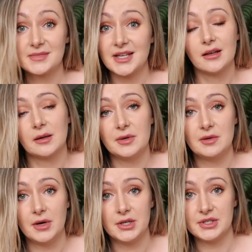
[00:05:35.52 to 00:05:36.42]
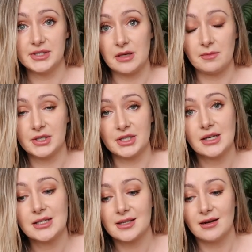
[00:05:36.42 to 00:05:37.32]
setting up an emergency
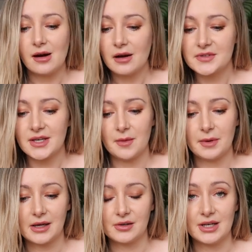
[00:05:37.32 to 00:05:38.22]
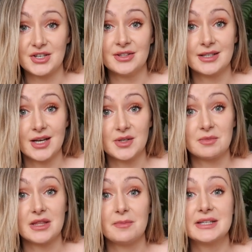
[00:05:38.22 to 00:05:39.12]
budget. I've set up a calculation that tells
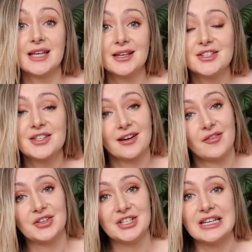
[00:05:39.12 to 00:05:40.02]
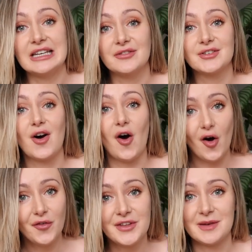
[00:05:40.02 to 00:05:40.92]
me the percentage that I've achieved
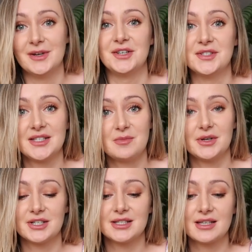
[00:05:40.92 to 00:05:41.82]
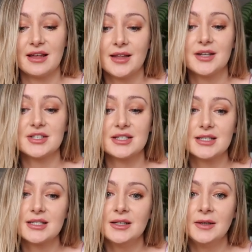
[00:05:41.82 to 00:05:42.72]
of the emergency budget, and that
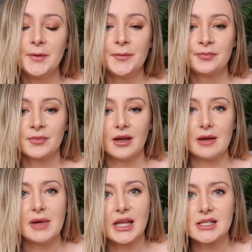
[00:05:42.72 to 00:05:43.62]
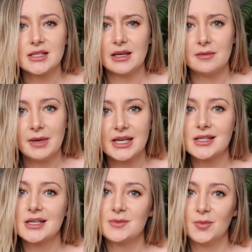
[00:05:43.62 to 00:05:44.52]
just it makes
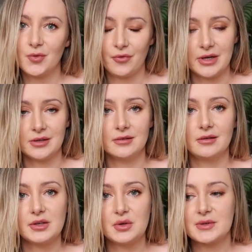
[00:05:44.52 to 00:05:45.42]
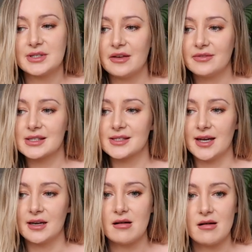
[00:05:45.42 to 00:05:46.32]
things more real. Your savings
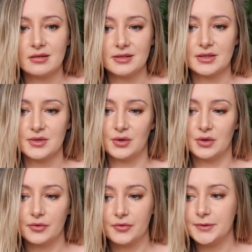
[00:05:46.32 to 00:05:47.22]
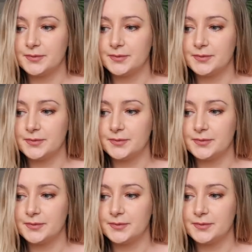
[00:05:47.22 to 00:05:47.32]
then aren't sort of